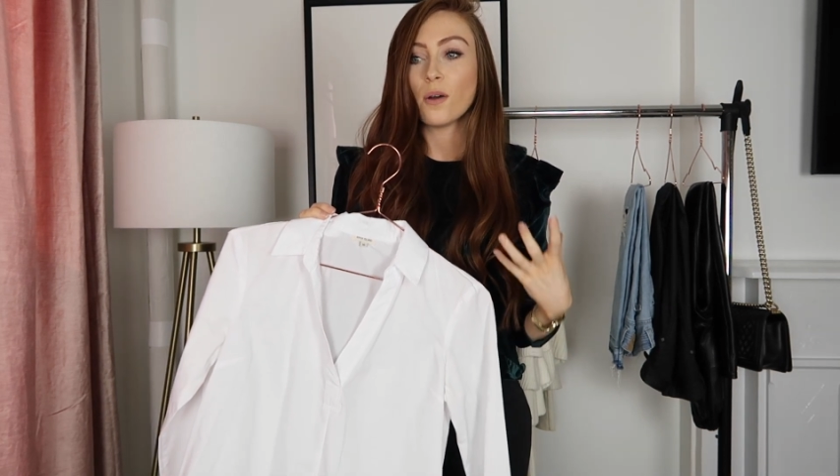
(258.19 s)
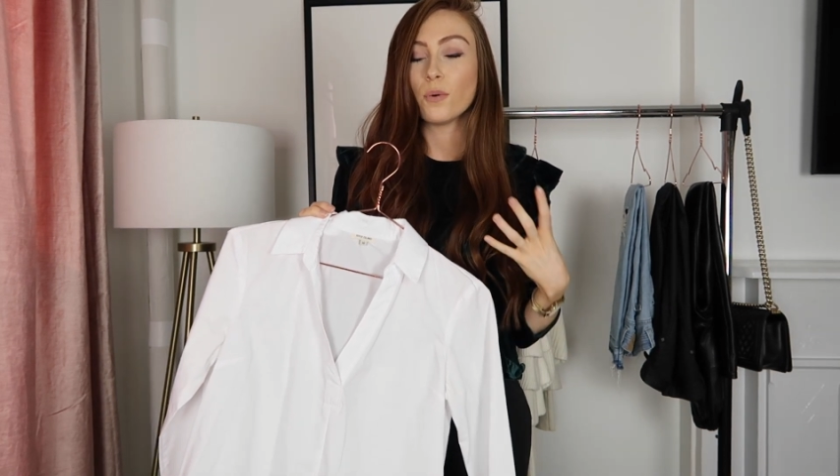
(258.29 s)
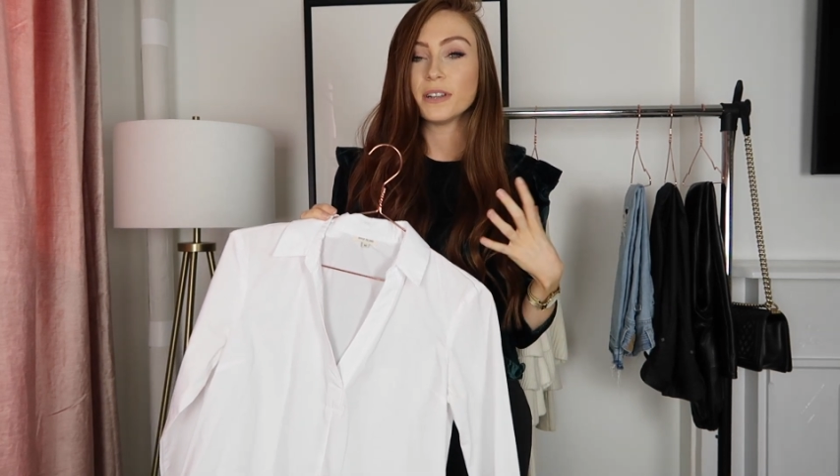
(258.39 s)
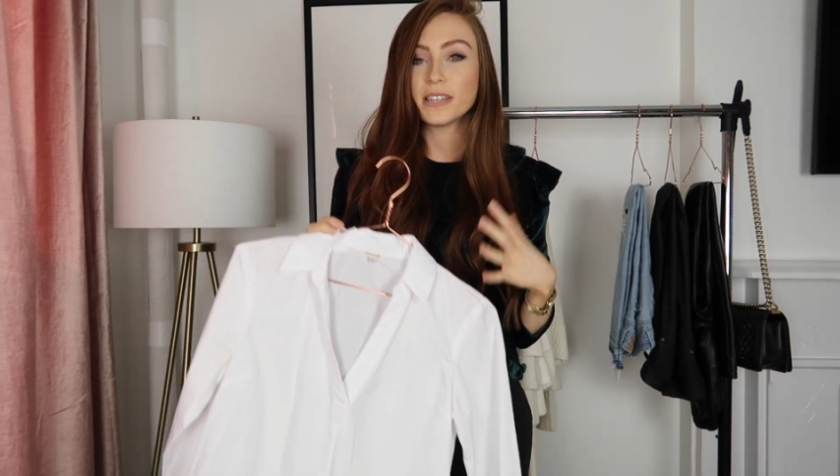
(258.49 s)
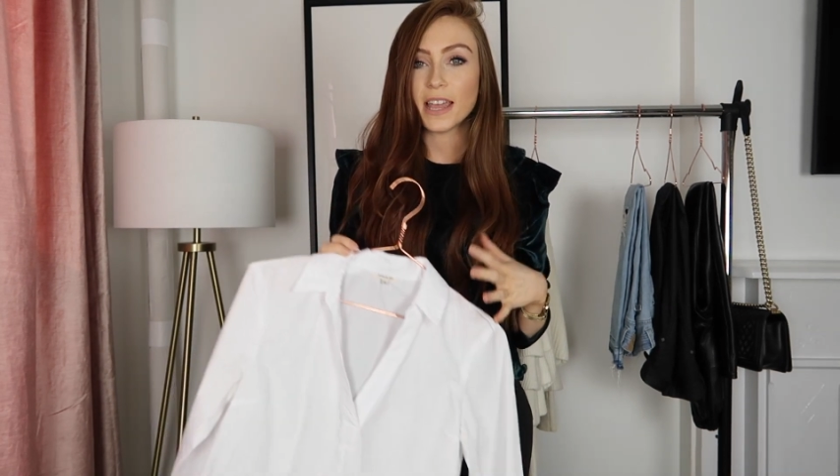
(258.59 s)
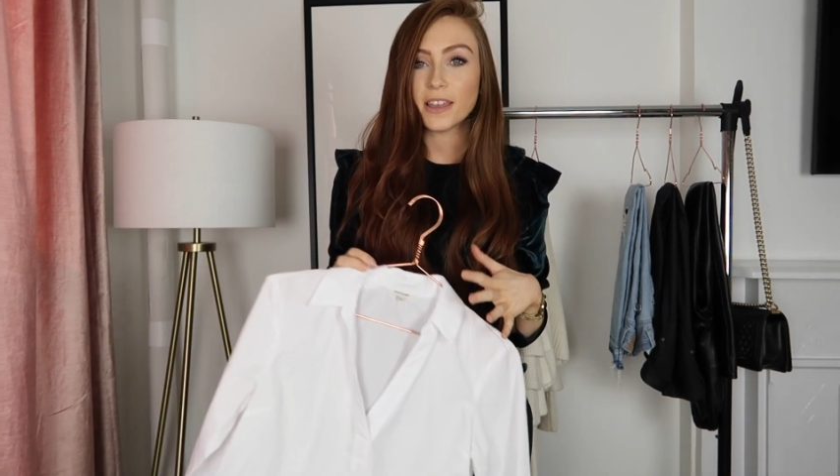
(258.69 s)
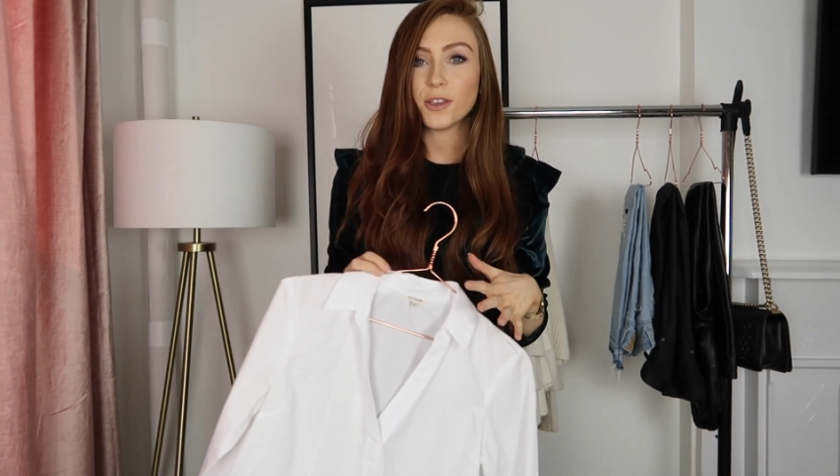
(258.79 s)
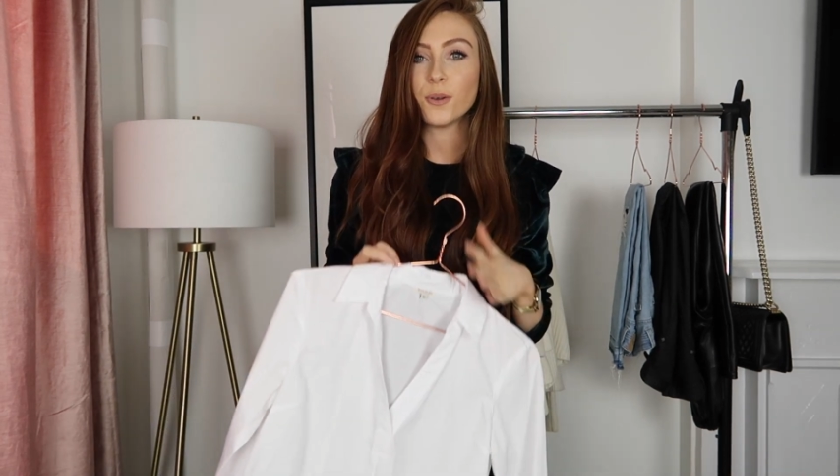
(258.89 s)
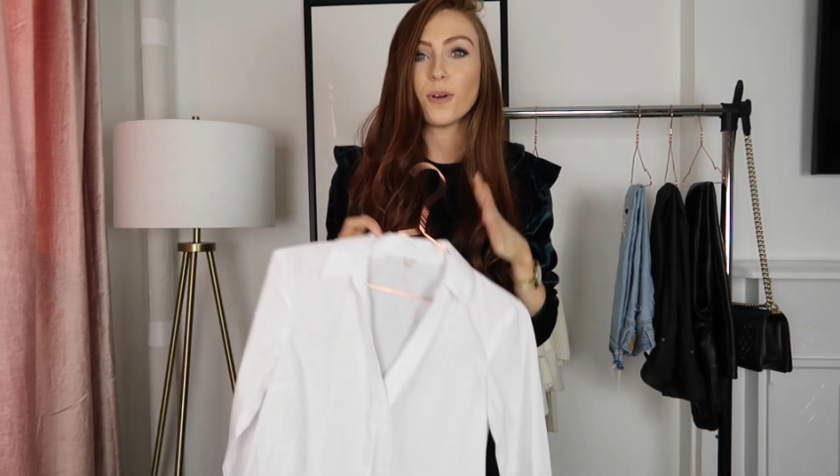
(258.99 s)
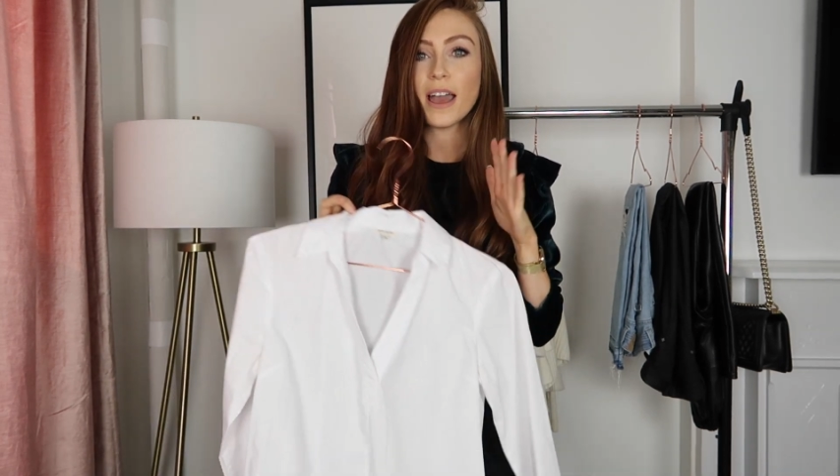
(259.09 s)
will take
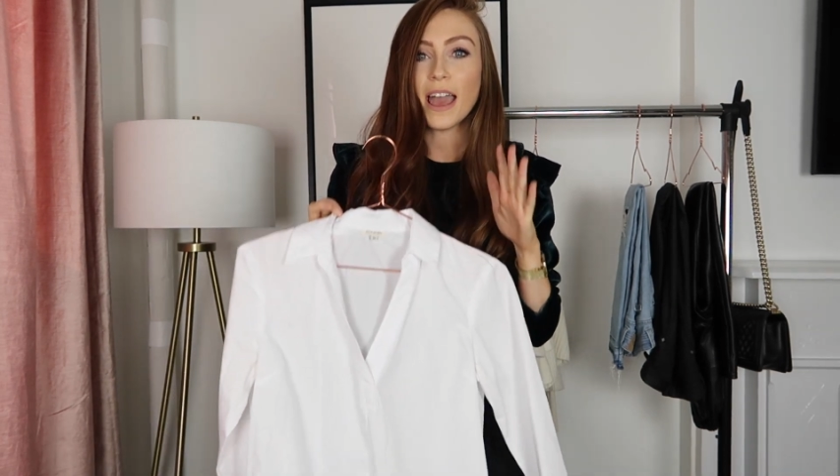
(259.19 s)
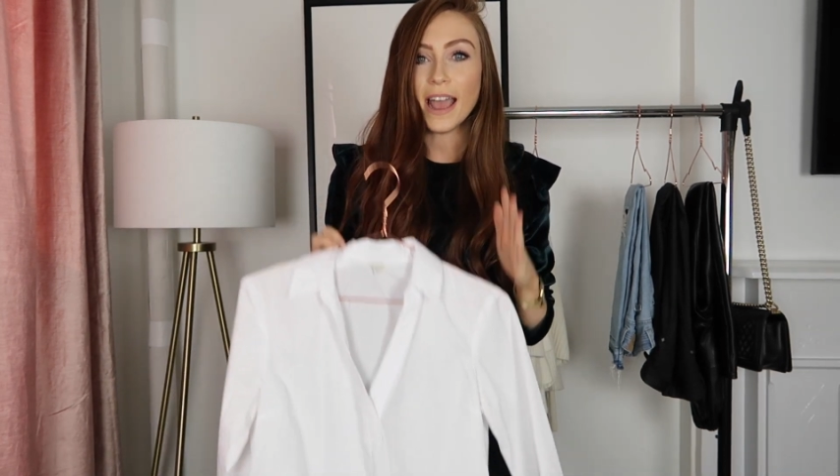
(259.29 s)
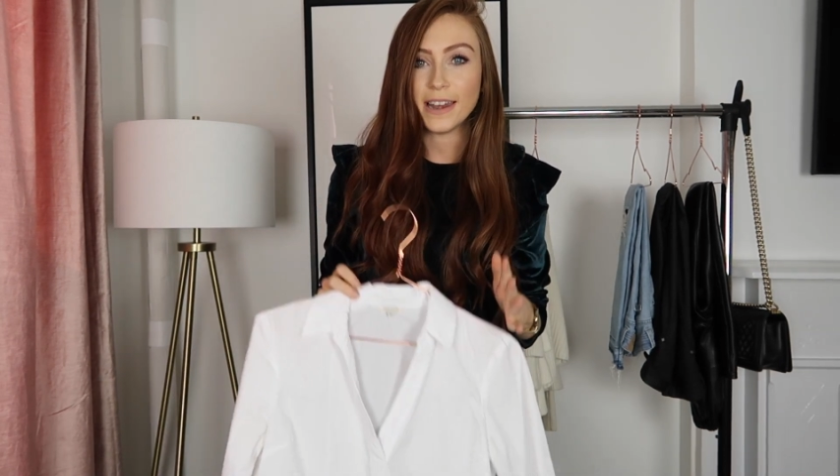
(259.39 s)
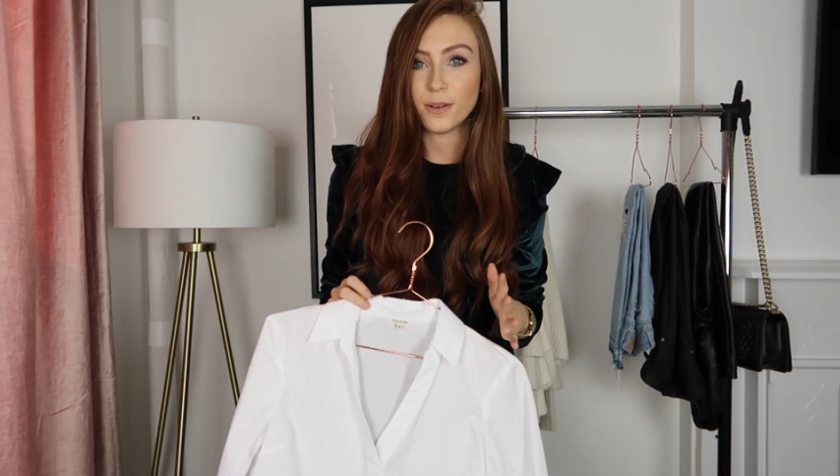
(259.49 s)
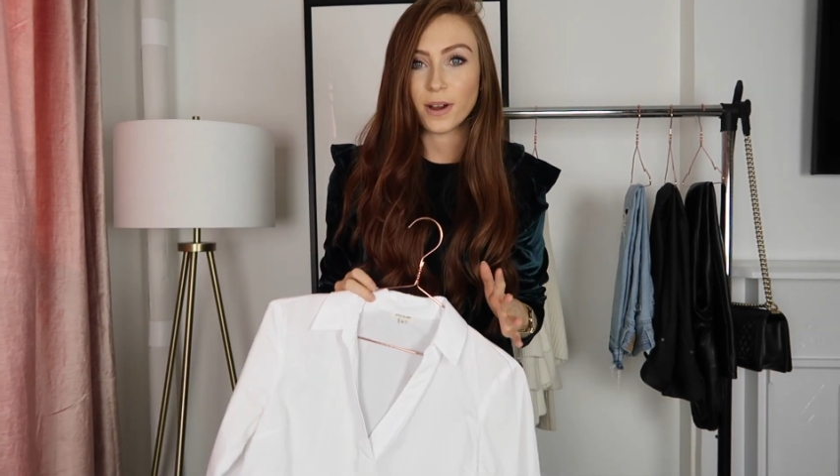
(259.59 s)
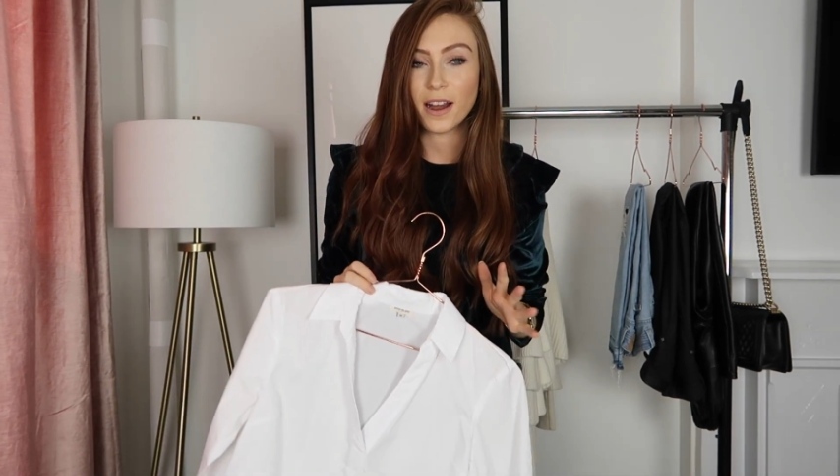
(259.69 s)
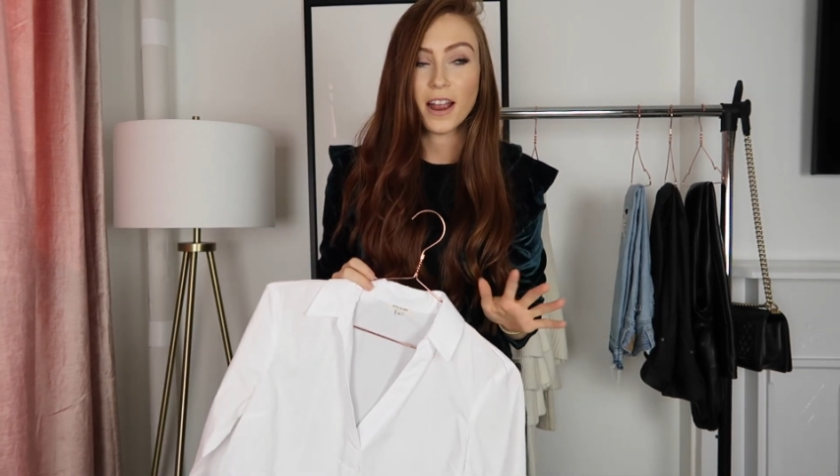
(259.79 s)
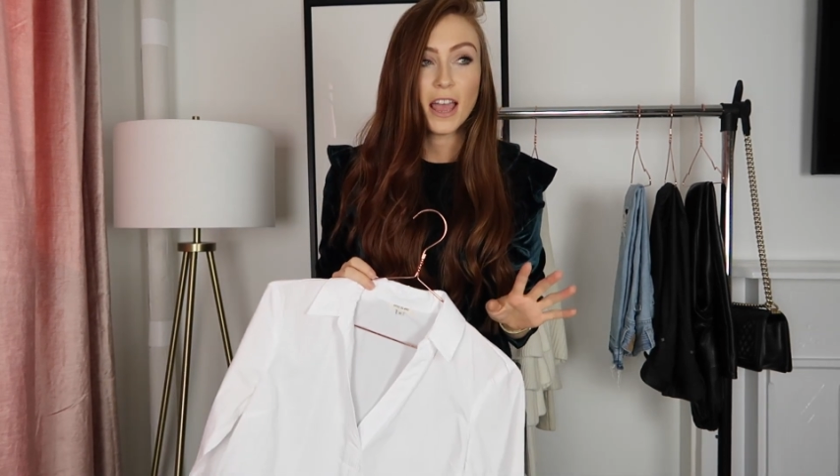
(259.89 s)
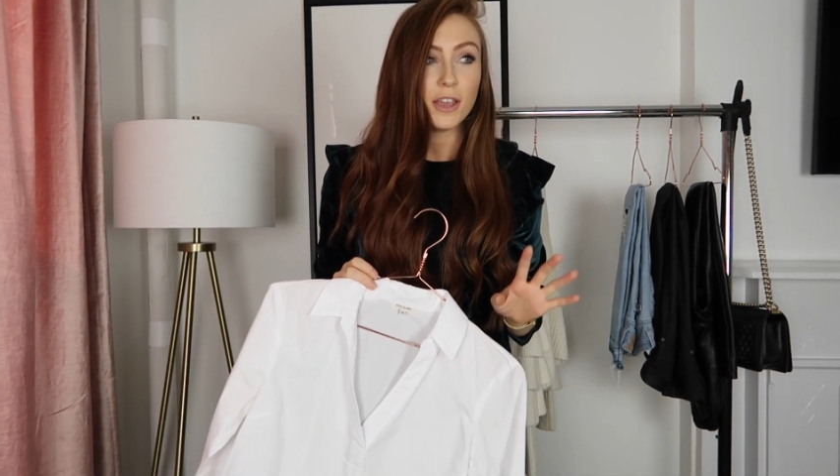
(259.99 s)
you anywhere.